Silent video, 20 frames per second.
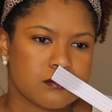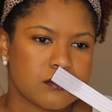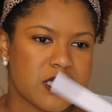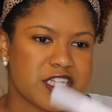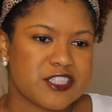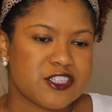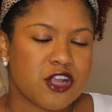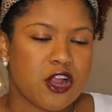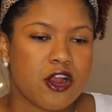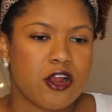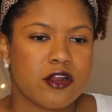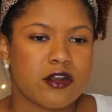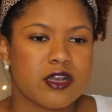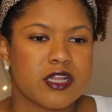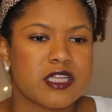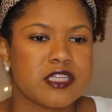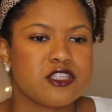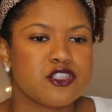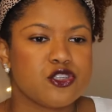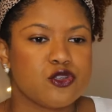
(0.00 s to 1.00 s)
it turned
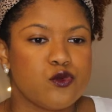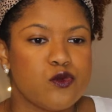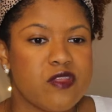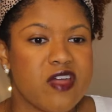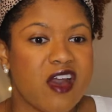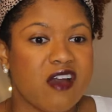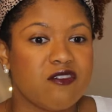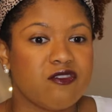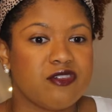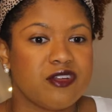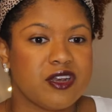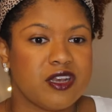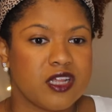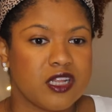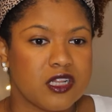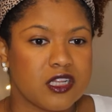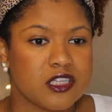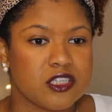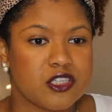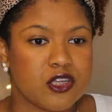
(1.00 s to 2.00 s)
into that
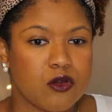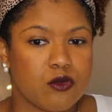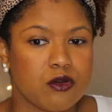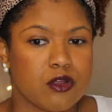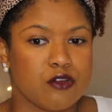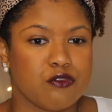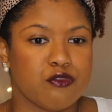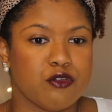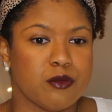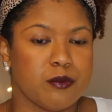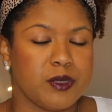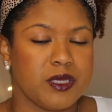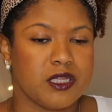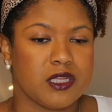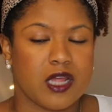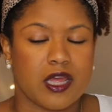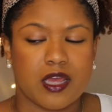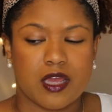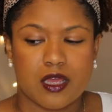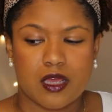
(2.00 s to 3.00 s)
vanilla donut for me.
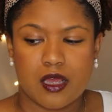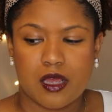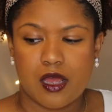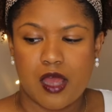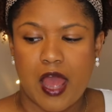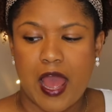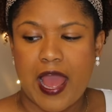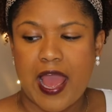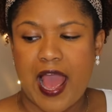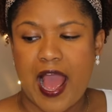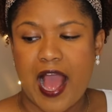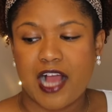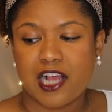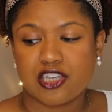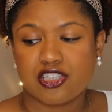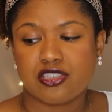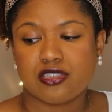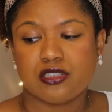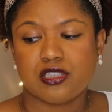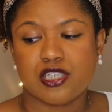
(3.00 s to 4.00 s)
Like I
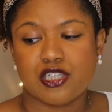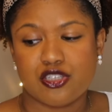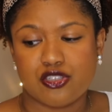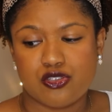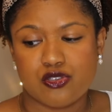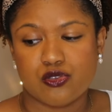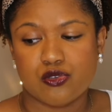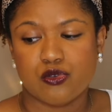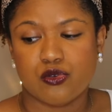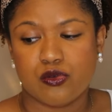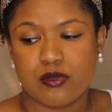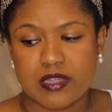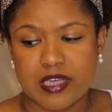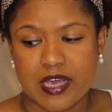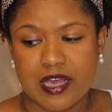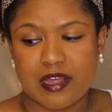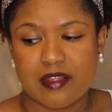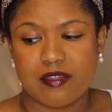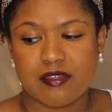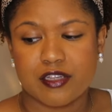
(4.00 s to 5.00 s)
actually do
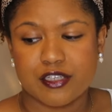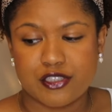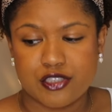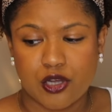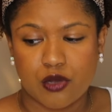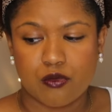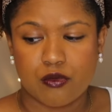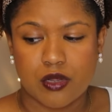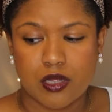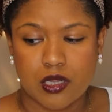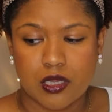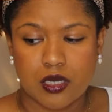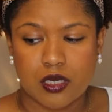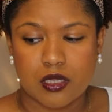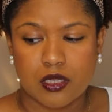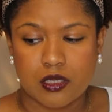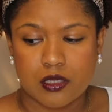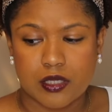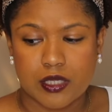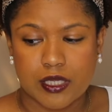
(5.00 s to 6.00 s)
get the donut
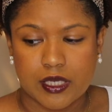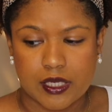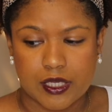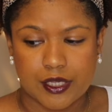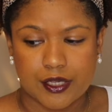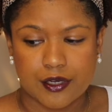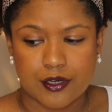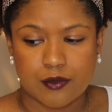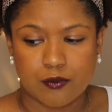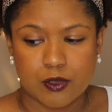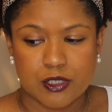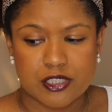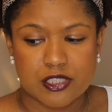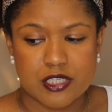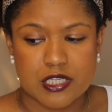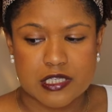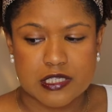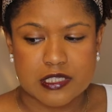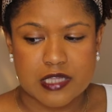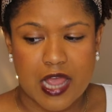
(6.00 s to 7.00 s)
in here, which
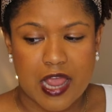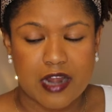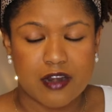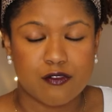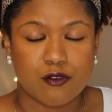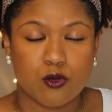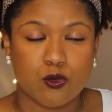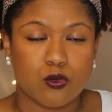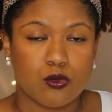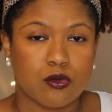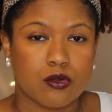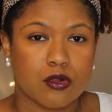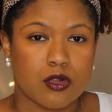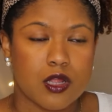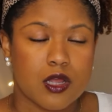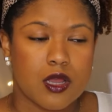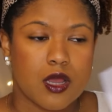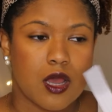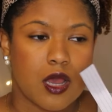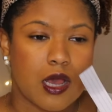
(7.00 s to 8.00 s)
is kind of cool.
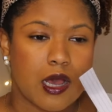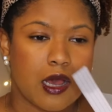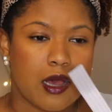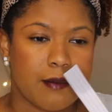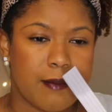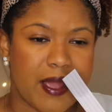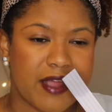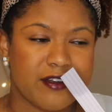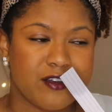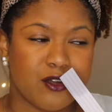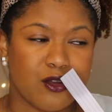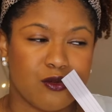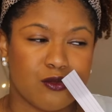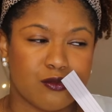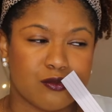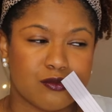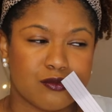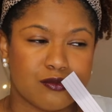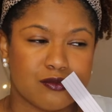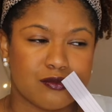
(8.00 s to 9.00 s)
Um, I
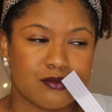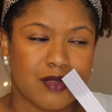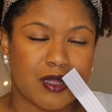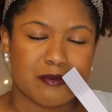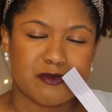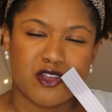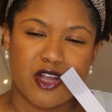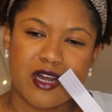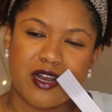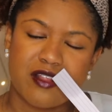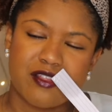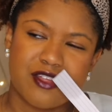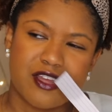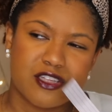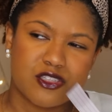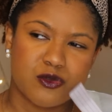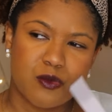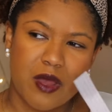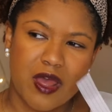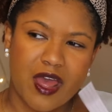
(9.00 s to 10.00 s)
don't. I'm trying to
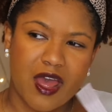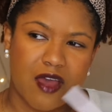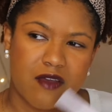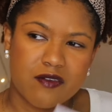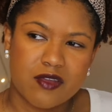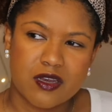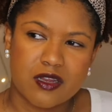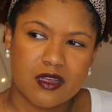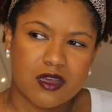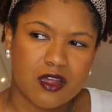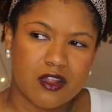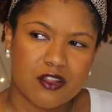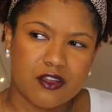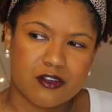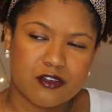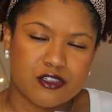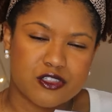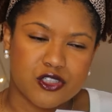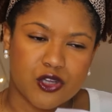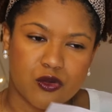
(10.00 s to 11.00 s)
think. Do I have any
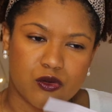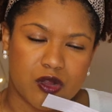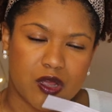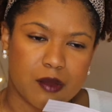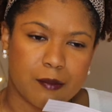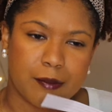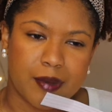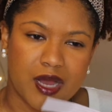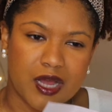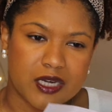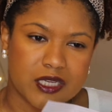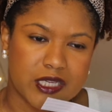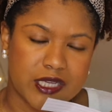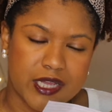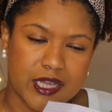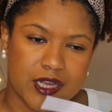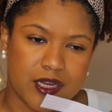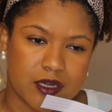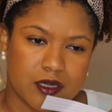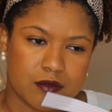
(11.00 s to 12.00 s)
other donut body
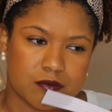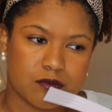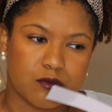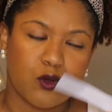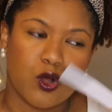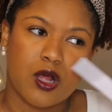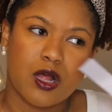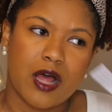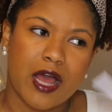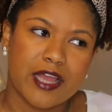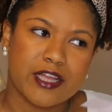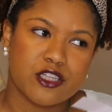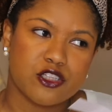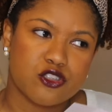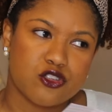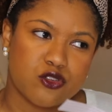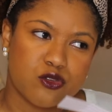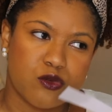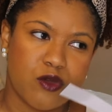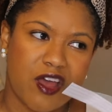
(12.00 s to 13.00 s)
care? Well, I
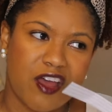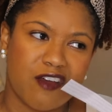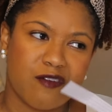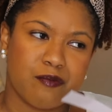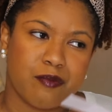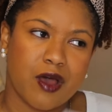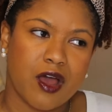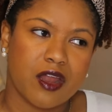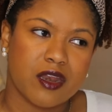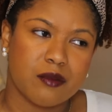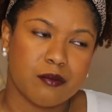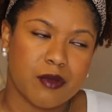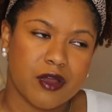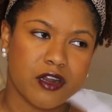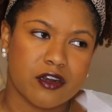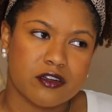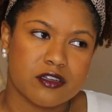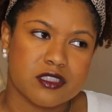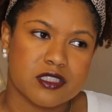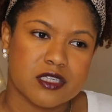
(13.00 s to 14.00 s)
do have body
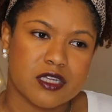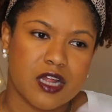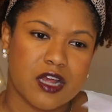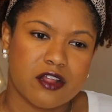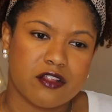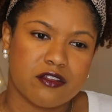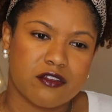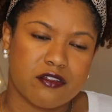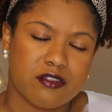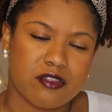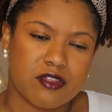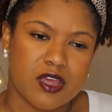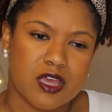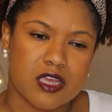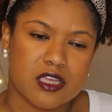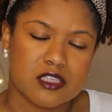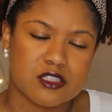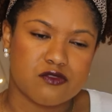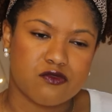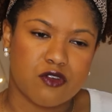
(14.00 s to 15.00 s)
butters and other
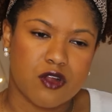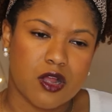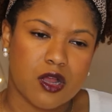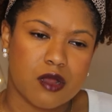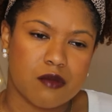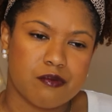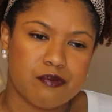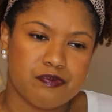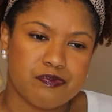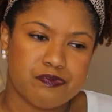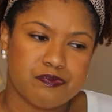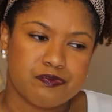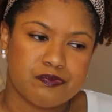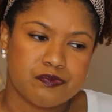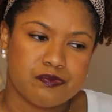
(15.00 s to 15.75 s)
things from